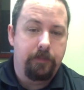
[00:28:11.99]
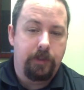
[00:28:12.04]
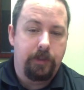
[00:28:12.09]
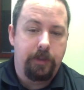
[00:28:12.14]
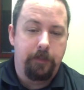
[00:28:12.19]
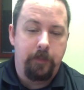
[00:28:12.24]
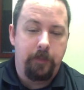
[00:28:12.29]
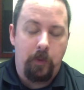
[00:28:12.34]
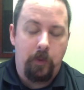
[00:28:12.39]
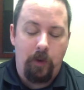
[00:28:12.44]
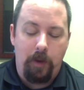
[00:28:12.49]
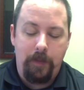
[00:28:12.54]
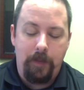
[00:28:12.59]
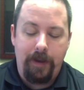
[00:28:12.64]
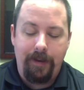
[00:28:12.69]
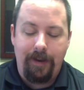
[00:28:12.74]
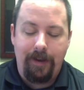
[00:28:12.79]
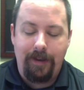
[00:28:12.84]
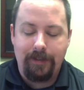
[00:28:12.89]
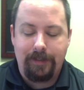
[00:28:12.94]
some more
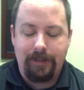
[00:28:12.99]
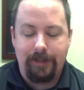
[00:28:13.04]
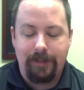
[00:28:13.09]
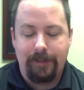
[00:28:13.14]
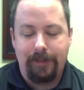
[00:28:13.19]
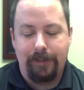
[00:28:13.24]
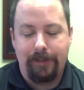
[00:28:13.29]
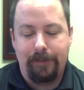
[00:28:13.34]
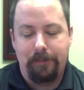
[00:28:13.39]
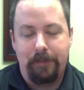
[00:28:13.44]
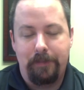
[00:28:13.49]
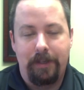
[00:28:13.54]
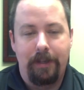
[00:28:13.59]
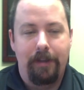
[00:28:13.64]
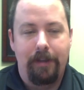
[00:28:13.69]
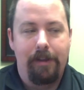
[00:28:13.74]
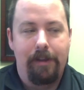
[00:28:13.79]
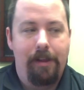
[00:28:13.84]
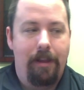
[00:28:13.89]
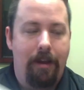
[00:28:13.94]
about Gnosticism.
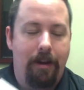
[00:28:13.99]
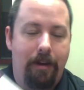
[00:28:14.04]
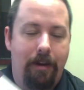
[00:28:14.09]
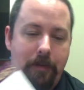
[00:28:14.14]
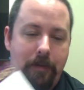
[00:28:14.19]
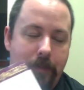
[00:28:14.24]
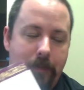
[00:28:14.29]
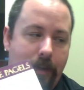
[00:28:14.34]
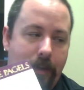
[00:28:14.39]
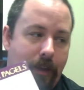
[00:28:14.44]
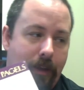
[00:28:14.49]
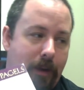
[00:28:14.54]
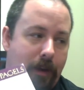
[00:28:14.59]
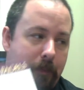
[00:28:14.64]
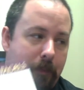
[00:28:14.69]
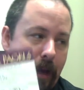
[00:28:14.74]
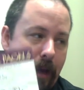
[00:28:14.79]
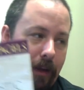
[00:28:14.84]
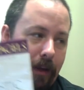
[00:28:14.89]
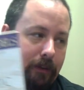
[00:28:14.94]
Um, Elaine
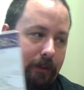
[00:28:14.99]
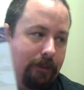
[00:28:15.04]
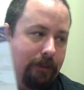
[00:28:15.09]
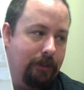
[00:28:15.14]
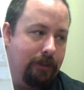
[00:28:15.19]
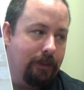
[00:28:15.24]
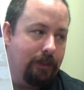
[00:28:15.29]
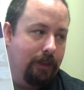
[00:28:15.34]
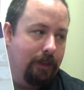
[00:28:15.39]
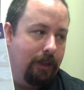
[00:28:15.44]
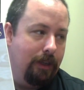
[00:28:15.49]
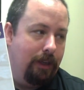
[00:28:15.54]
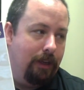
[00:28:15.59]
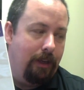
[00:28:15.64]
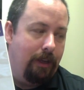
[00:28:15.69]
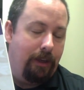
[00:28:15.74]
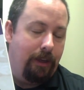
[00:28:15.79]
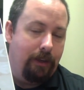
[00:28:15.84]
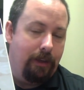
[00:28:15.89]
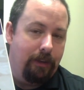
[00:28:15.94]
Pagels
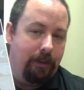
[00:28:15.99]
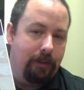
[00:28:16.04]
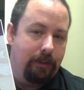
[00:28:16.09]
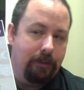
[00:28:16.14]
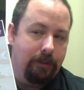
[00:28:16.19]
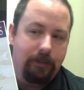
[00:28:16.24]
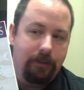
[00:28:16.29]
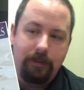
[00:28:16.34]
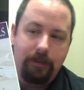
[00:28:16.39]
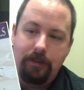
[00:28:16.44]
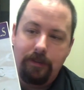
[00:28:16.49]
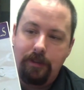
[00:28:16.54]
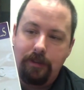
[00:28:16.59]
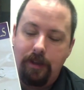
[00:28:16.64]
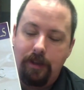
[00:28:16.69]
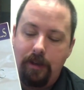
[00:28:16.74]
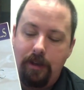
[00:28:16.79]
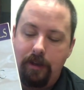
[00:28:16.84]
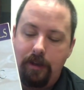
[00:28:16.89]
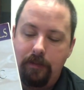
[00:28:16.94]
is
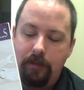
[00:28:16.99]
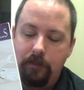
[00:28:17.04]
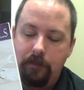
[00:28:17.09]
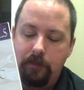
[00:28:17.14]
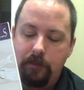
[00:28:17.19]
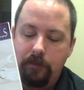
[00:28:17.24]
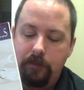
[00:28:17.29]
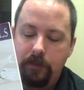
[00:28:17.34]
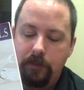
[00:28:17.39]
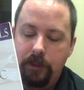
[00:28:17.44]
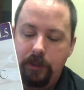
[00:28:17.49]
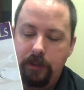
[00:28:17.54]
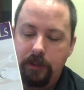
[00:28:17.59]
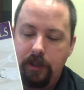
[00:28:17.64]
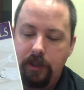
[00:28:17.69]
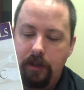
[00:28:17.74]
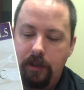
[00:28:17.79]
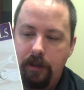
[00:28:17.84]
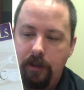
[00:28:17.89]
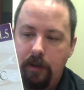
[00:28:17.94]
um, she's
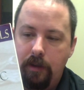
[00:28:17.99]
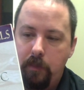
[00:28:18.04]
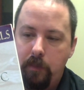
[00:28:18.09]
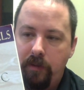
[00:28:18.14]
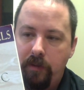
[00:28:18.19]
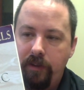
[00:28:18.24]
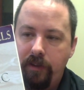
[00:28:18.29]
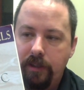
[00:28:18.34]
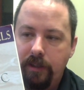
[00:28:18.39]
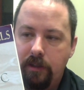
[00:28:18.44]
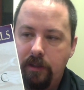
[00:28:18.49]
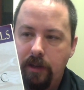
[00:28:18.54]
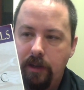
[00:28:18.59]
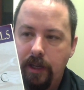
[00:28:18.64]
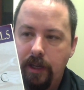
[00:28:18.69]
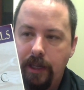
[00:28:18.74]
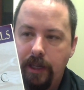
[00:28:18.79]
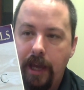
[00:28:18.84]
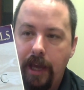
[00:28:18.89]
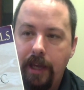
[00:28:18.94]
a, professor at
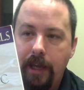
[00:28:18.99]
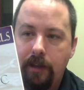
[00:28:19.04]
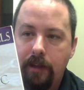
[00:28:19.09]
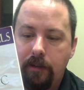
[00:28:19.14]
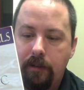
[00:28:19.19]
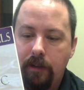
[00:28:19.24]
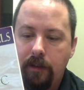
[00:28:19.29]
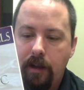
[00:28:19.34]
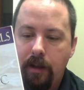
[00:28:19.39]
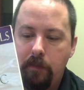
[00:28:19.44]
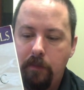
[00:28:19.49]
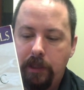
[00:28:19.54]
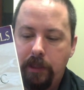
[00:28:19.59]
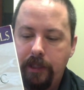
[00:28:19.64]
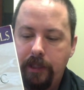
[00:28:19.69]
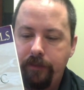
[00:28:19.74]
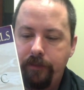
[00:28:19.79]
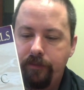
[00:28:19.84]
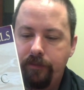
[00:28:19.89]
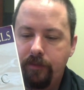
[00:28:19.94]
Yale, I
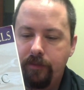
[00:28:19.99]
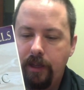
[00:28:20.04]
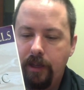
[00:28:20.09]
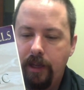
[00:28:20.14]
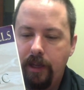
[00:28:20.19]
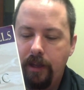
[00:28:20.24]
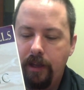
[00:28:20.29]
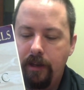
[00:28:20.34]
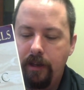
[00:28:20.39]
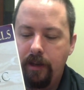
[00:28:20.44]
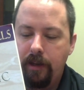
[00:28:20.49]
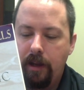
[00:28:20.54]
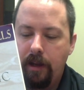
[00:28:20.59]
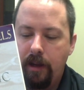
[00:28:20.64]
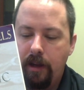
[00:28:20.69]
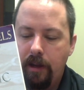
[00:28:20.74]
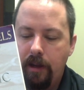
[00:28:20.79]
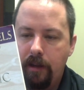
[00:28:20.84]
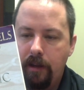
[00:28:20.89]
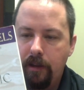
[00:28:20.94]
believe, and
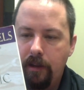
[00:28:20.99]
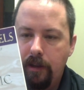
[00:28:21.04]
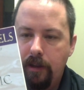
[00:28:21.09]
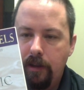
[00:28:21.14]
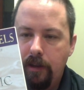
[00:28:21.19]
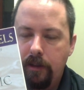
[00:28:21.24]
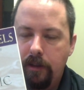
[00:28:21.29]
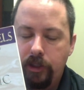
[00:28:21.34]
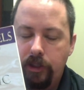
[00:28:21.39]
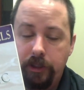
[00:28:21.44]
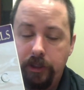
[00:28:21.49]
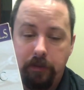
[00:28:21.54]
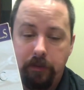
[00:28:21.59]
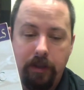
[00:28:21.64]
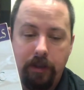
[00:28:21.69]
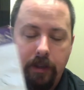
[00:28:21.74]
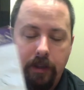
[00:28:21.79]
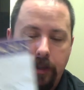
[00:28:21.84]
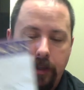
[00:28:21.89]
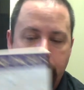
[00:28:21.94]
uh, she's
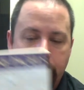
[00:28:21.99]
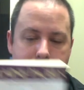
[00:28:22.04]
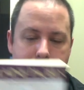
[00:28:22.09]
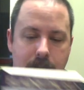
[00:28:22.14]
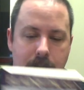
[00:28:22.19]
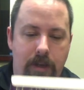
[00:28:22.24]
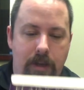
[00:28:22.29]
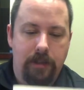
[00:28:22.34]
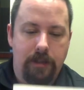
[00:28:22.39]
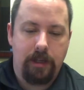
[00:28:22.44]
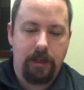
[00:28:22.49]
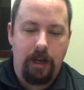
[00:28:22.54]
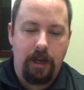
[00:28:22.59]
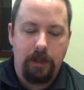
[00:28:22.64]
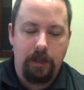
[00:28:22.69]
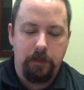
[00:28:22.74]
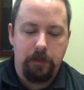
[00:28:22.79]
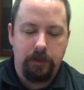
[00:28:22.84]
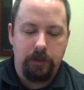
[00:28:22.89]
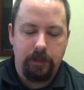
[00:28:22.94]
written this, the Gnostic
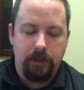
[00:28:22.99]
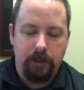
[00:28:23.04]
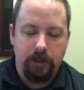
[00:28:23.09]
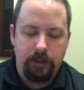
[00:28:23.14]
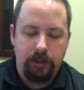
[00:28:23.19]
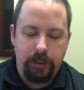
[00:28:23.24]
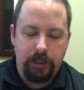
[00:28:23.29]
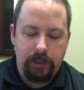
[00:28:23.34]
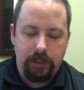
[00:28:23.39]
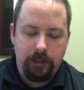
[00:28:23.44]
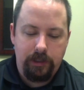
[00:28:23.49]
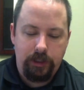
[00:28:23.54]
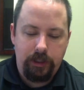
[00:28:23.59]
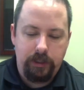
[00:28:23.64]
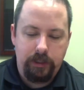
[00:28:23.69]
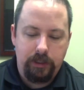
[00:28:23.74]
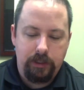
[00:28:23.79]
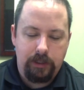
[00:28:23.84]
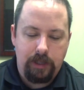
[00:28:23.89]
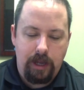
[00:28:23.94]
Gospels, and she
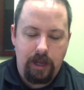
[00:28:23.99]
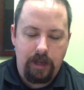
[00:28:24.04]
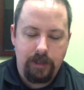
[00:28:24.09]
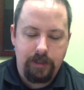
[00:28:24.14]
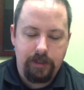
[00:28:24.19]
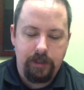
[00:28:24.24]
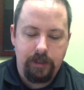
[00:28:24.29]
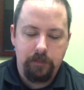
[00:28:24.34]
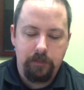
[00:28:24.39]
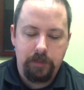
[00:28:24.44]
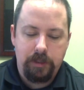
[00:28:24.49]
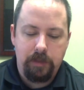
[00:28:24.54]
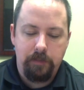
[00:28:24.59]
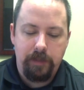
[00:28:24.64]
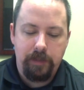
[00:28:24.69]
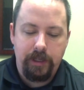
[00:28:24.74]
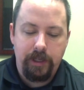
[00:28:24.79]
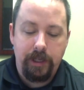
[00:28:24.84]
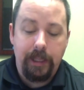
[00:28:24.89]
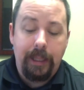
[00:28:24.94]
she just kind of seems to
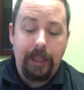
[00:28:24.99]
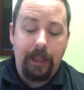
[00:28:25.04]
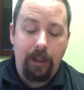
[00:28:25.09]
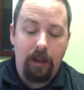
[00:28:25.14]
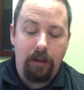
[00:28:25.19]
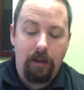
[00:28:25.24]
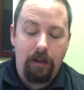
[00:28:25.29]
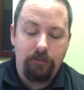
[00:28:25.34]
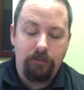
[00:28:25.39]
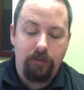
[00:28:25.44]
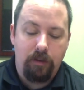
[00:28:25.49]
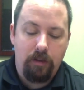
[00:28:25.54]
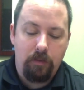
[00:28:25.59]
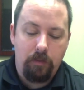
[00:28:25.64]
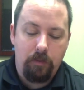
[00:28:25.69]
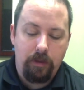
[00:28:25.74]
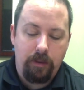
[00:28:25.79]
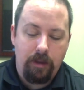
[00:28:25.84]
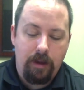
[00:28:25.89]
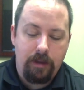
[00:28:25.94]
be in love
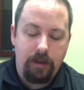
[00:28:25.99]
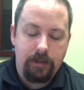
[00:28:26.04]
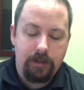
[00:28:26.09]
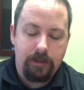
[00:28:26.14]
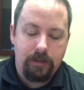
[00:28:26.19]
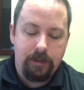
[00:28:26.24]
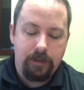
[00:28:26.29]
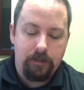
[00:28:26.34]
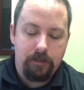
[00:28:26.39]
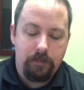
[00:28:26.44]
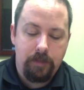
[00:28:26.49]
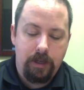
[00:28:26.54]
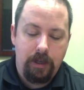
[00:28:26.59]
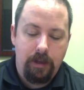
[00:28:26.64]
with Gnosticism.